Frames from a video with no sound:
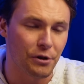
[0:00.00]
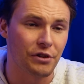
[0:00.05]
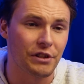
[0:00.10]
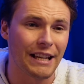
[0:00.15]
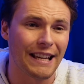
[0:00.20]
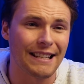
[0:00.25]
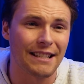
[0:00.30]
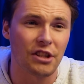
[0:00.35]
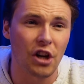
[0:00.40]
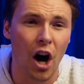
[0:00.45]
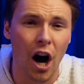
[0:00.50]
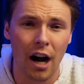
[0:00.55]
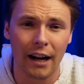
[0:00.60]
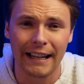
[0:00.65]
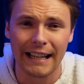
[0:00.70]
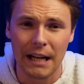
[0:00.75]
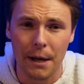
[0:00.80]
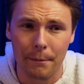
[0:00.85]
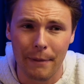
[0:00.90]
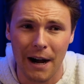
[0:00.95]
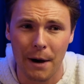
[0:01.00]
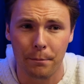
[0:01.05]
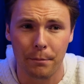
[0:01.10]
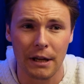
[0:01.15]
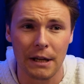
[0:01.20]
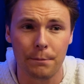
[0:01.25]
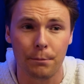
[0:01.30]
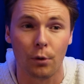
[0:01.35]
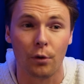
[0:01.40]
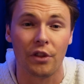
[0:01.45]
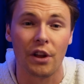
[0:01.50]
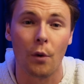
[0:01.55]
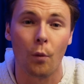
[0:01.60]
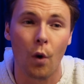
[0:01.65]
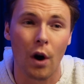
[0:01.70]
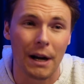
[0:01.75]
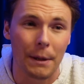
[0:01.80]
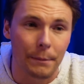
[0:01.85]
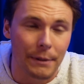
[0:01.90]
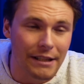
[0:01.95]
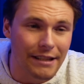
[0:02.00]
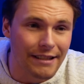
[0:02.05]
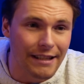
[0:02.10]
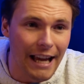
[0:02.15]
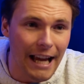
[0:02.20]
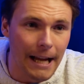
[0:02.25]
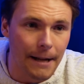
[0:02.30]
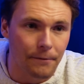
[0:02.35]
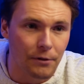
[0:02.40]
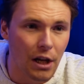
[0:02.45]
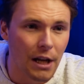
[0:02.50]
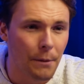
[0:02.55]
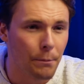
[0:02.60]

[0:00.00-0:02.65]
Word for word: 10, talking about people that want to be saved,